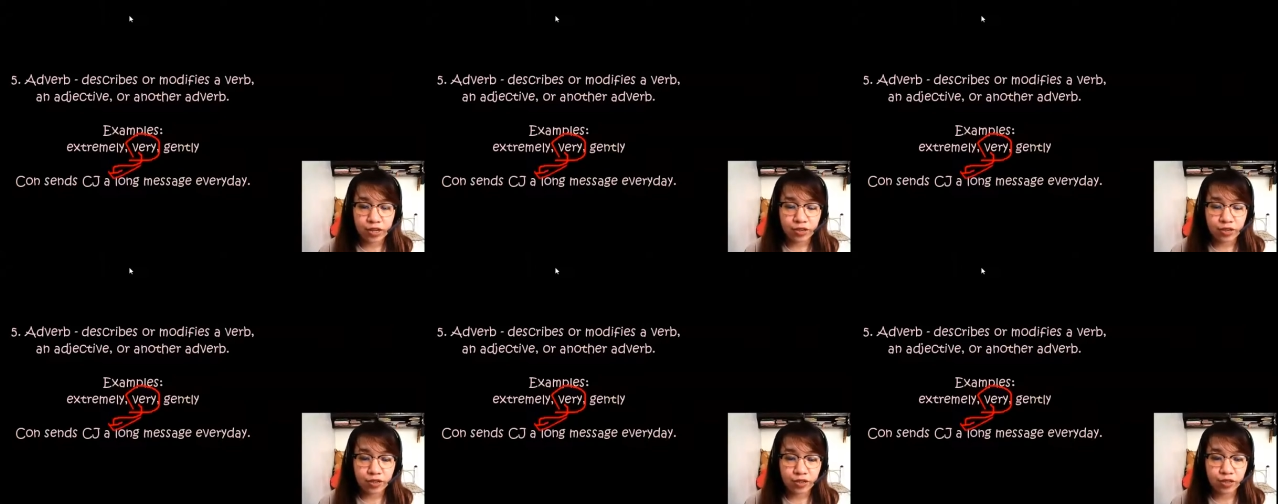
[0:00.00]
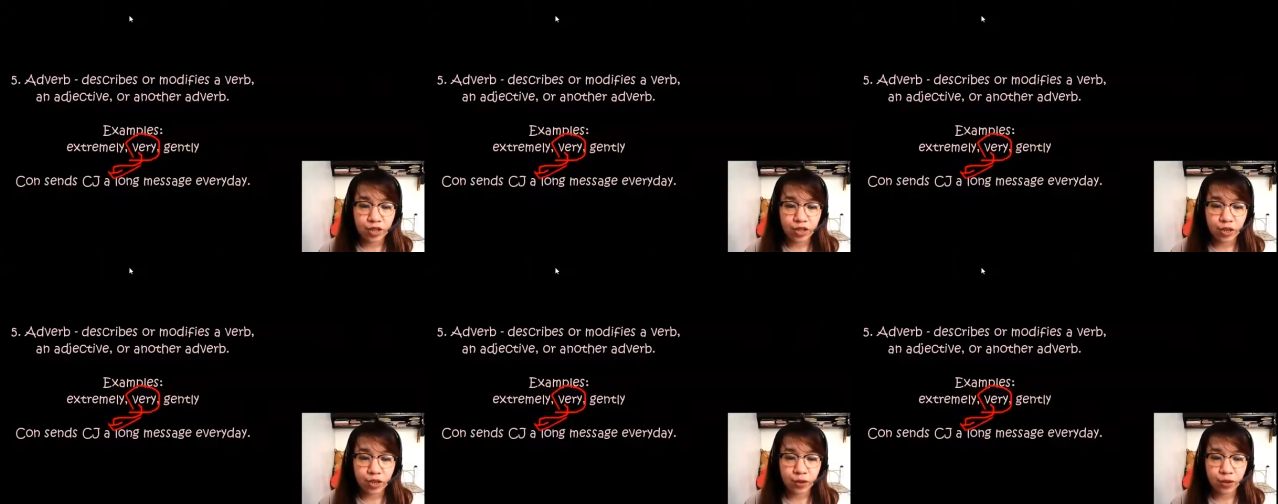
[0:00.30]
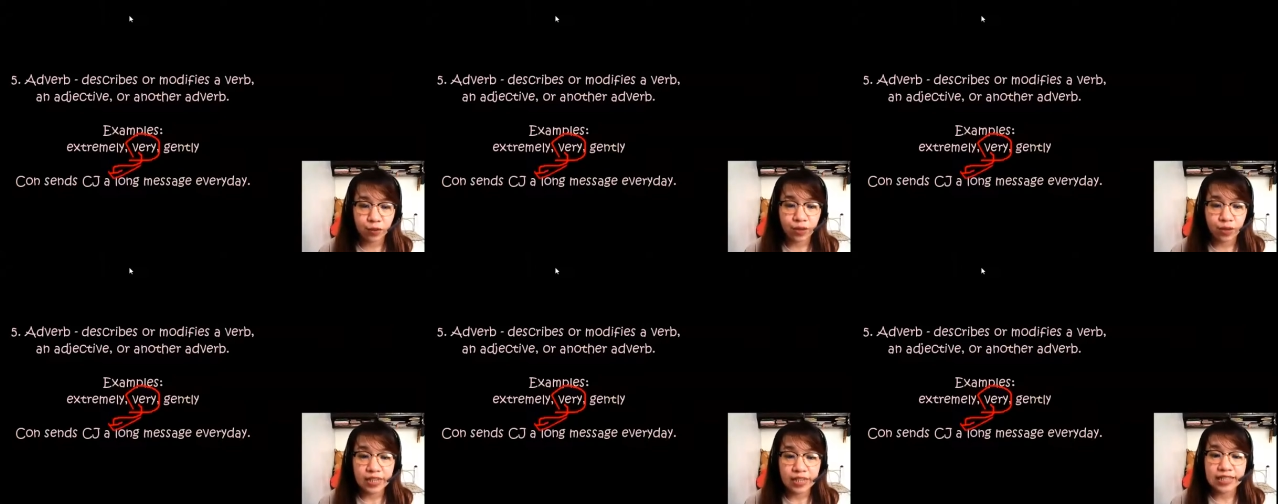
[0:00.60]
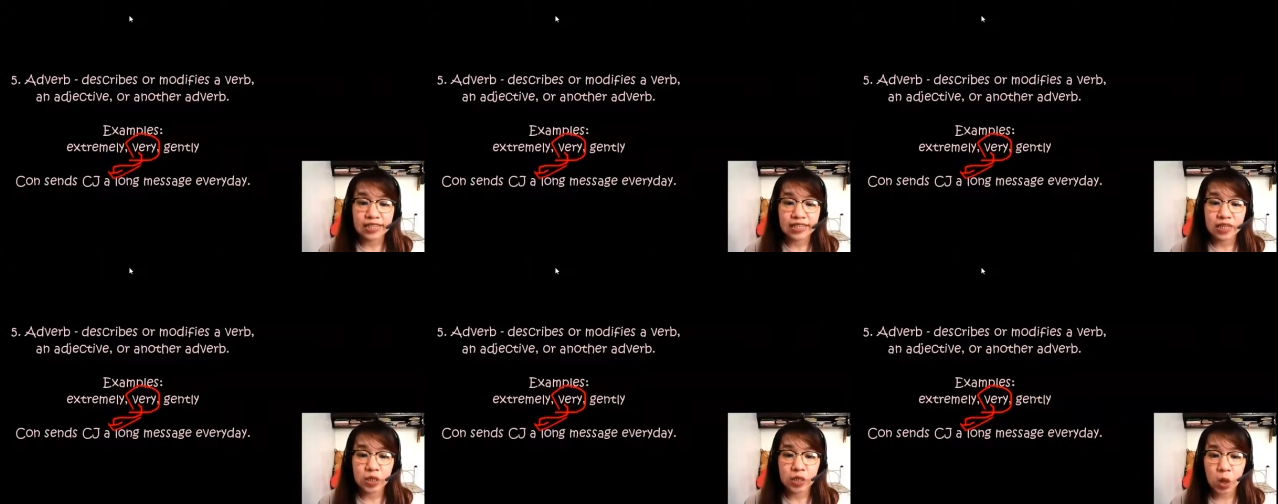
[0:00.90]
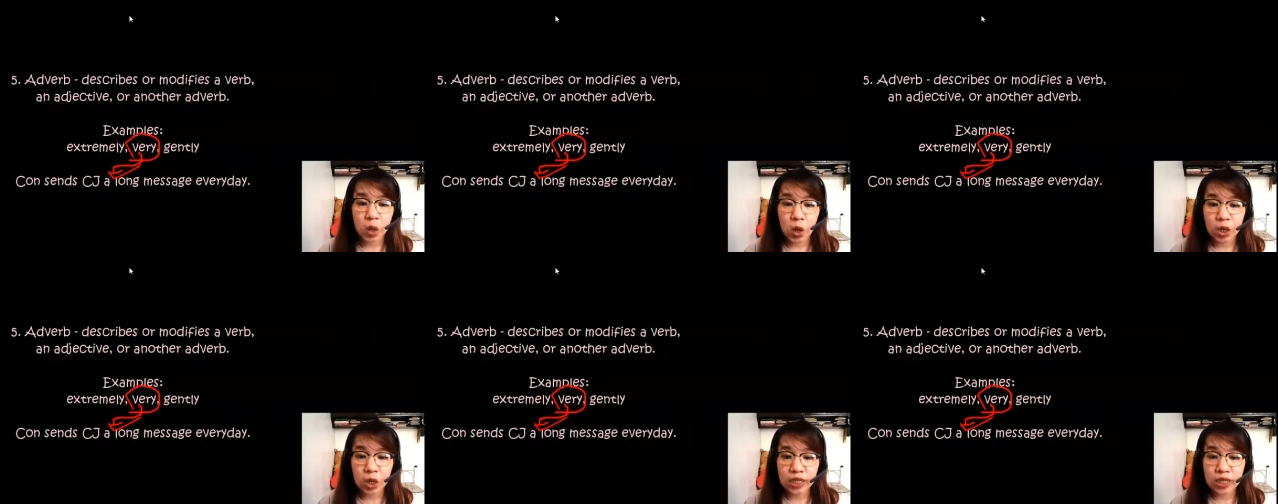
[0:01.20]
So
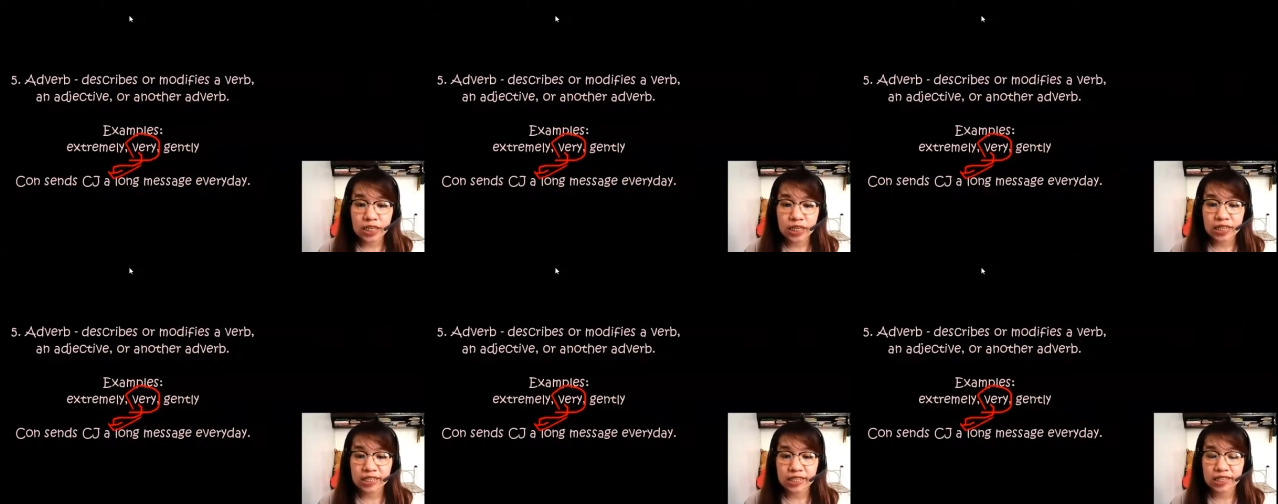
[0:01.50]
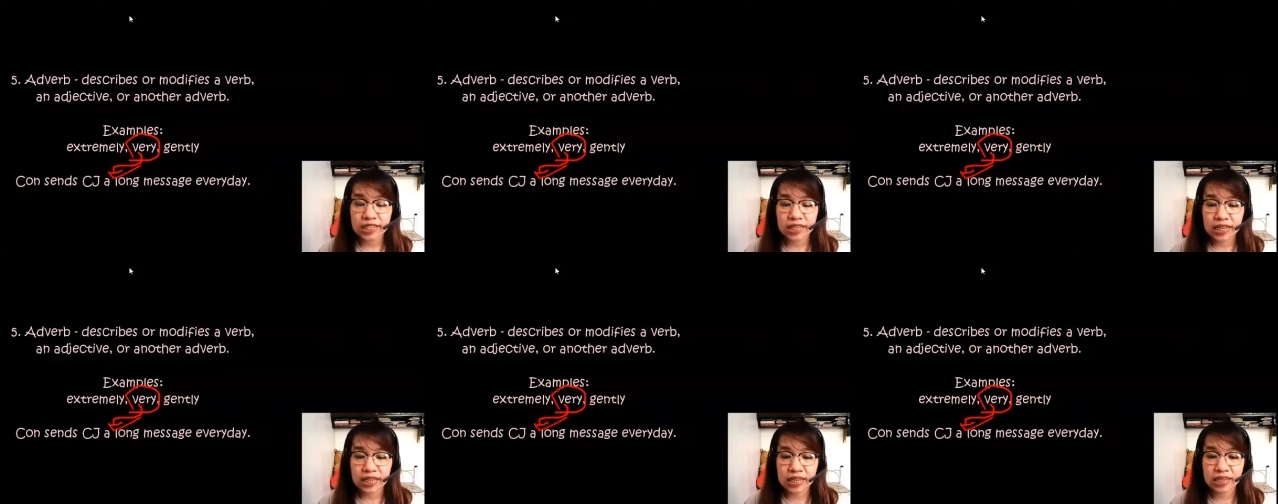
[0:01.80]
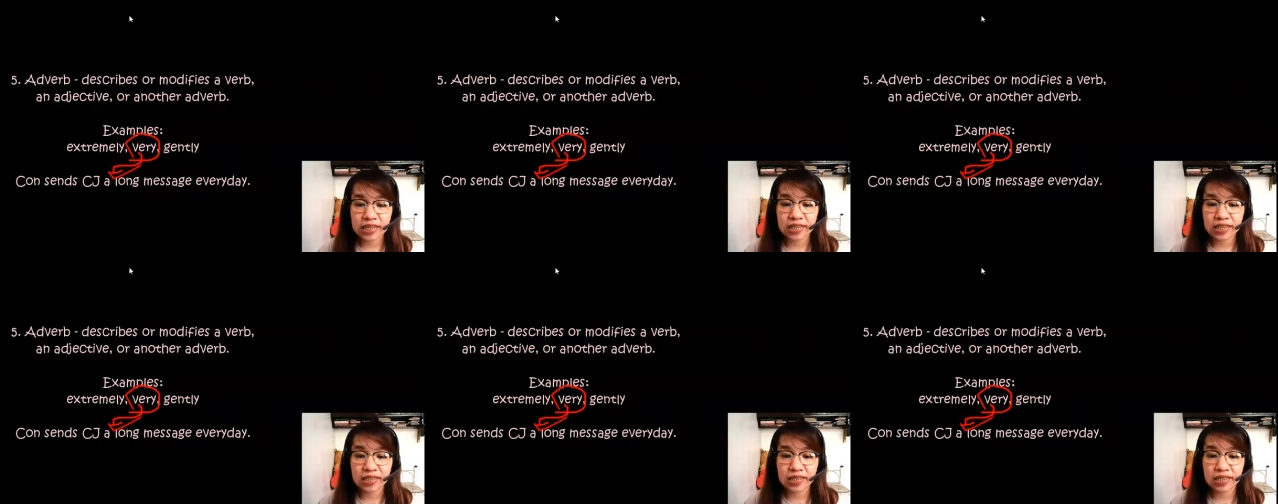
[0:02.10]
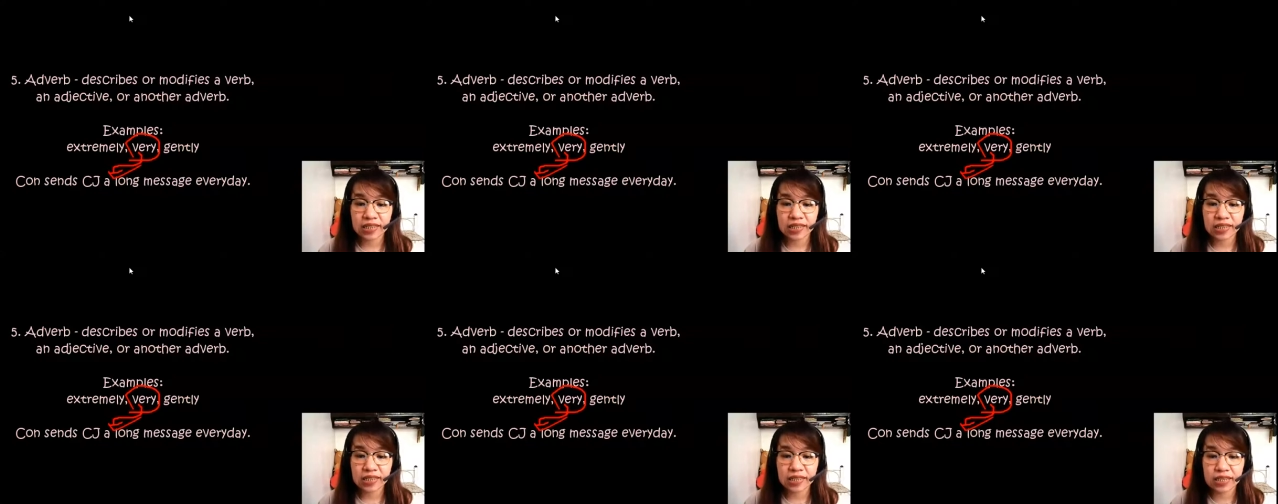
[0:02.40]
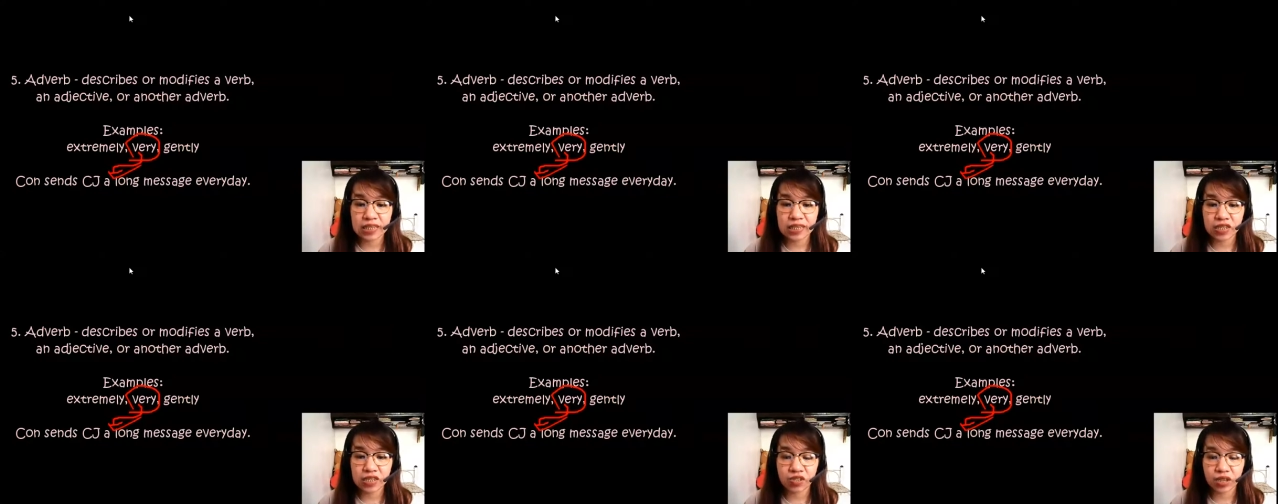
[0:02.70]
Con sends
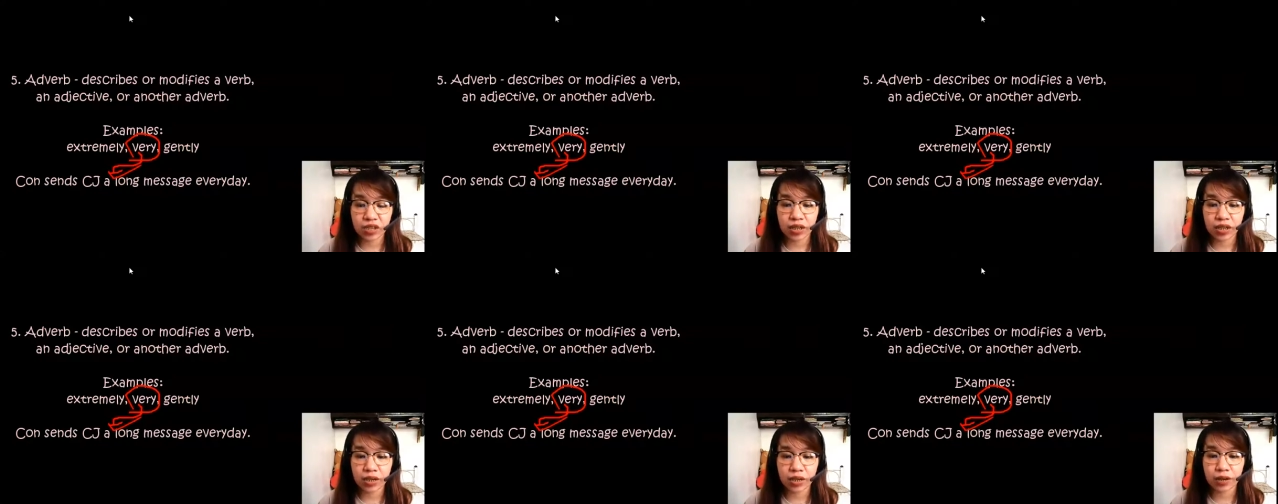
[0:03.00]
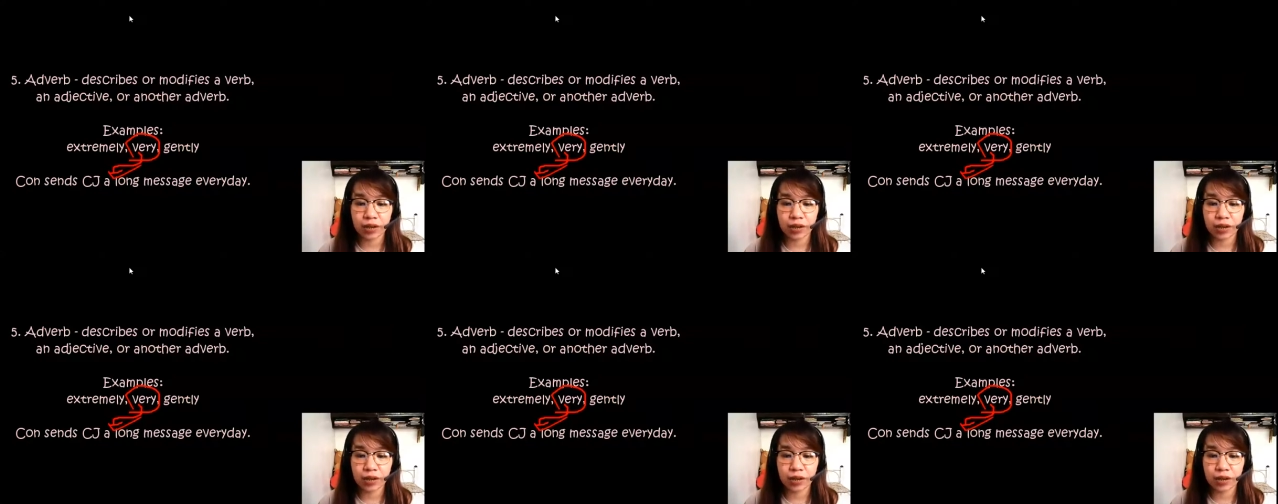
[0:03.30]
CJ